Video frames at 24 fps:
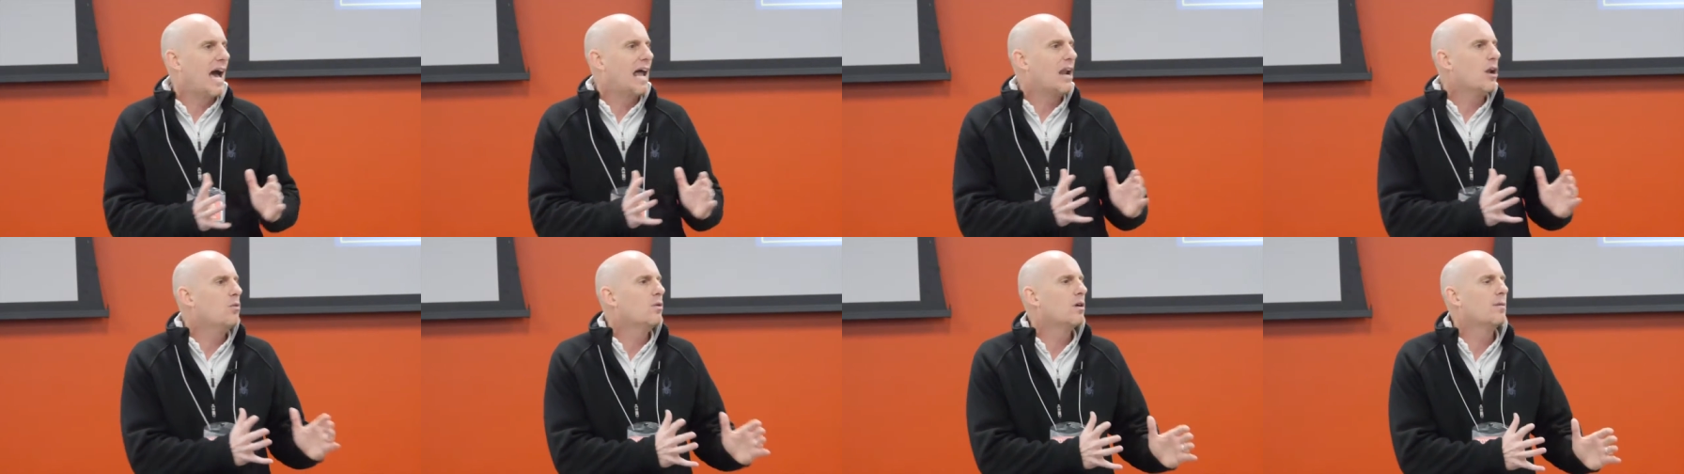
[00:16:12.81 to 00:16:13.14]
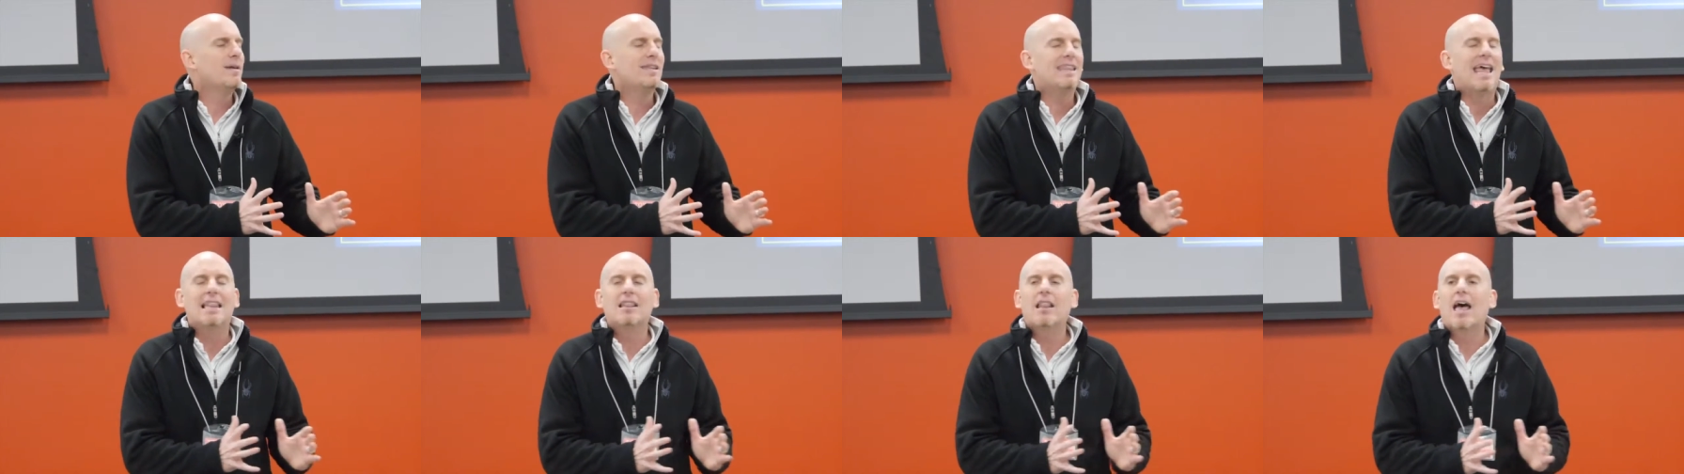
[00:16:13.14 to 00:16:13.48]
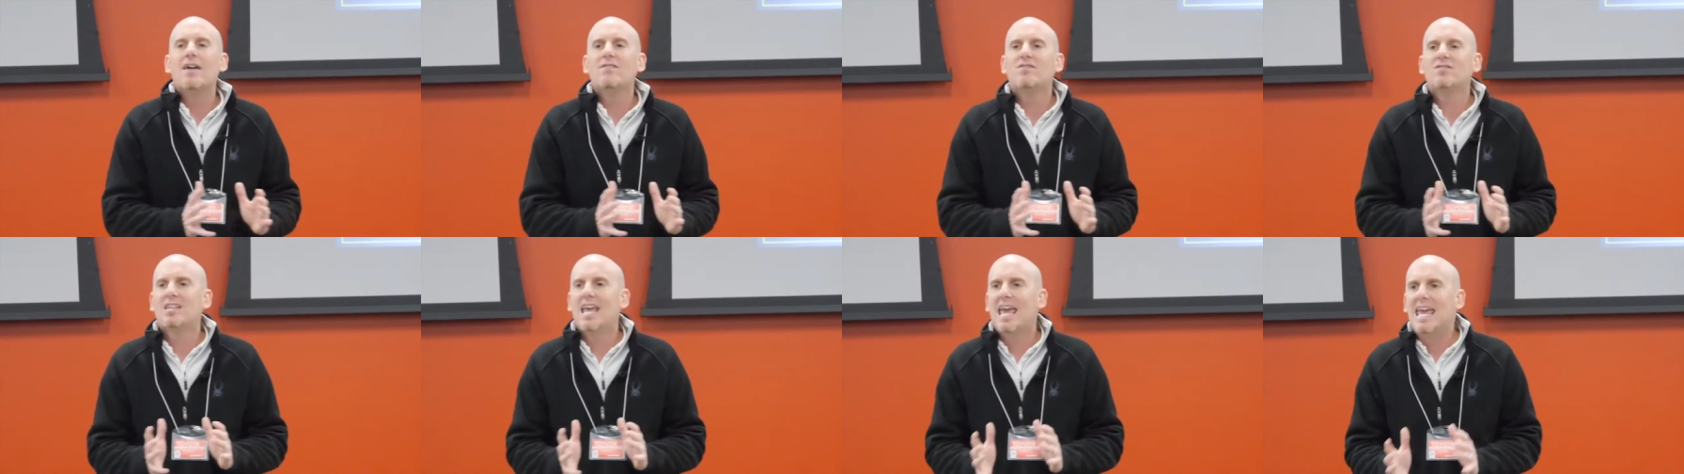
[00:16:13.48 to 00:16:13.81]
I don't want to be that
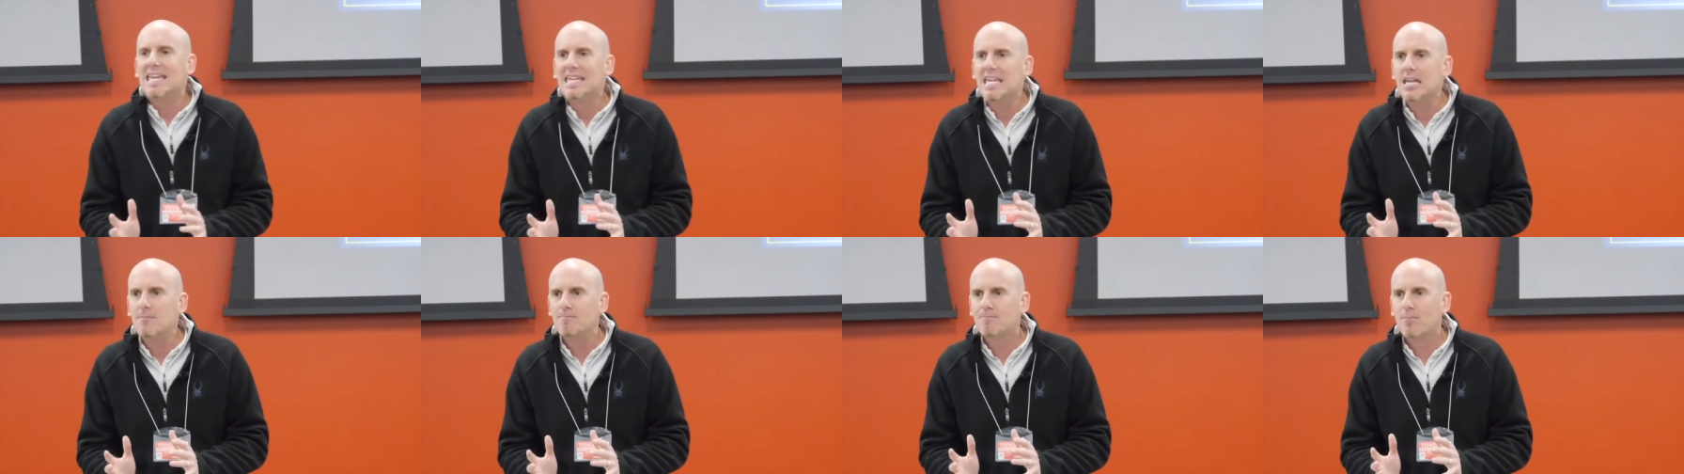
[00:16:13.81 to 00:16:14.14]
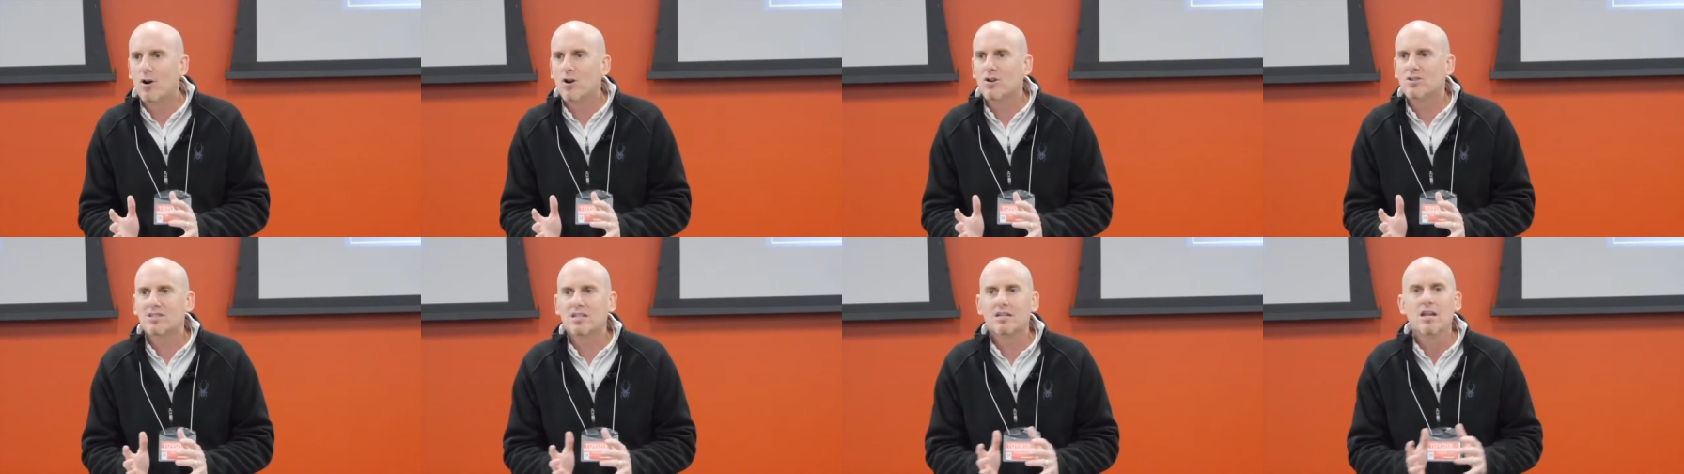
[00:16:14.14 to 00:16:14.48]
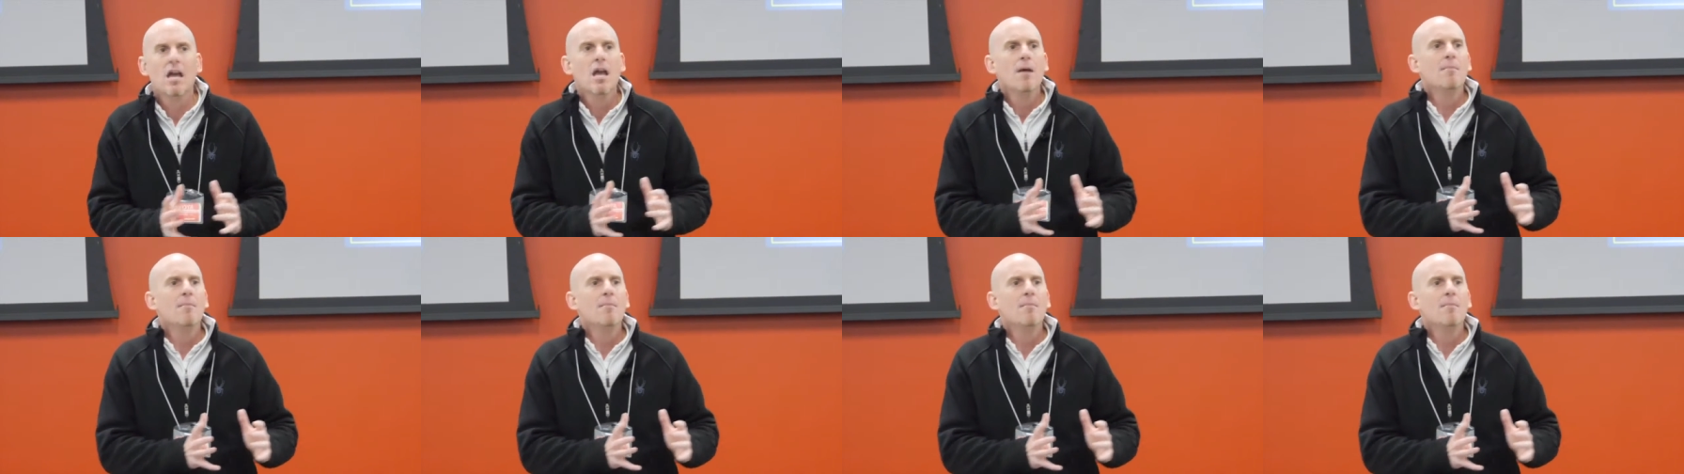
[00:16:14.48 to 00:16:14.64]
life taking person.